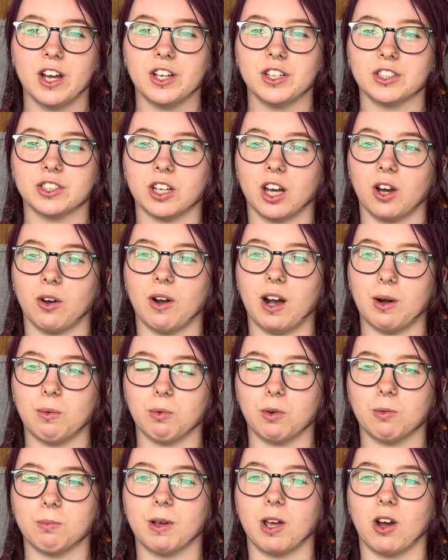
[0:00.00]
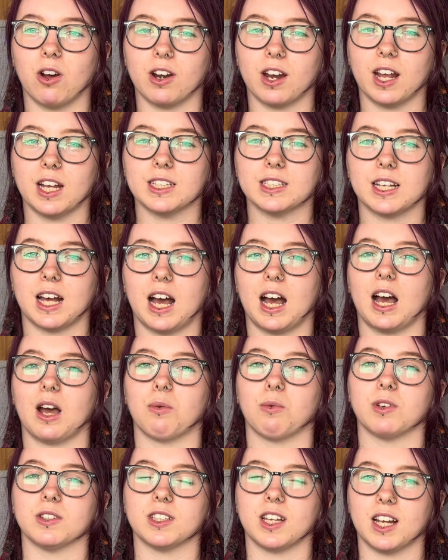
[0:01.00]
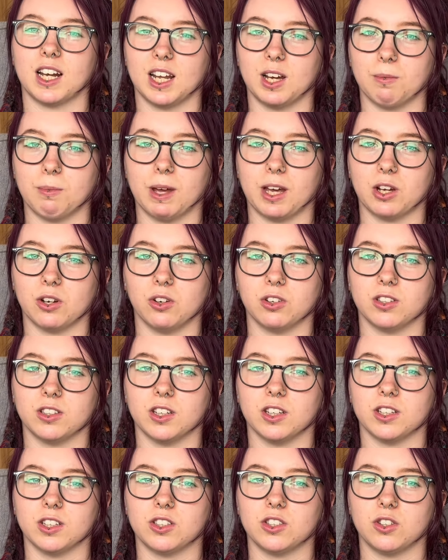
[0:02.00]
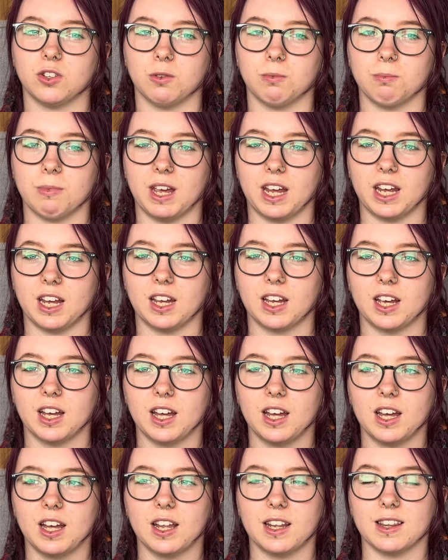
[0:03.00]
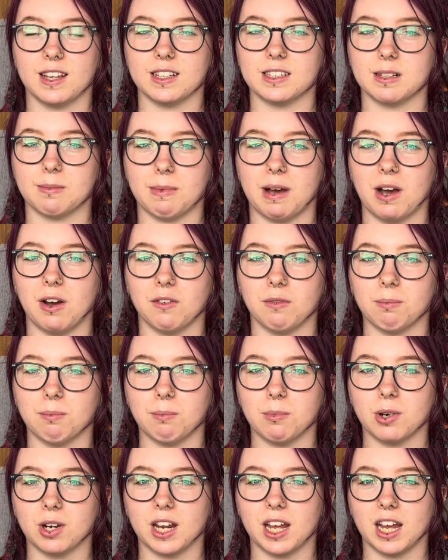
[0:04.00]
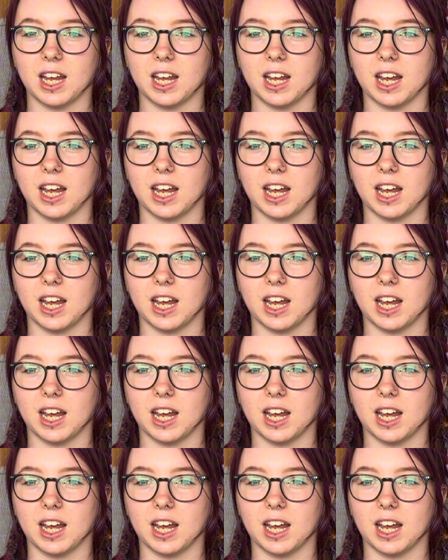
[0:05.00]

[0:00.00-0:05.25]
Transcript: So I will be honest, I was a little bit gutted to make this amount of money.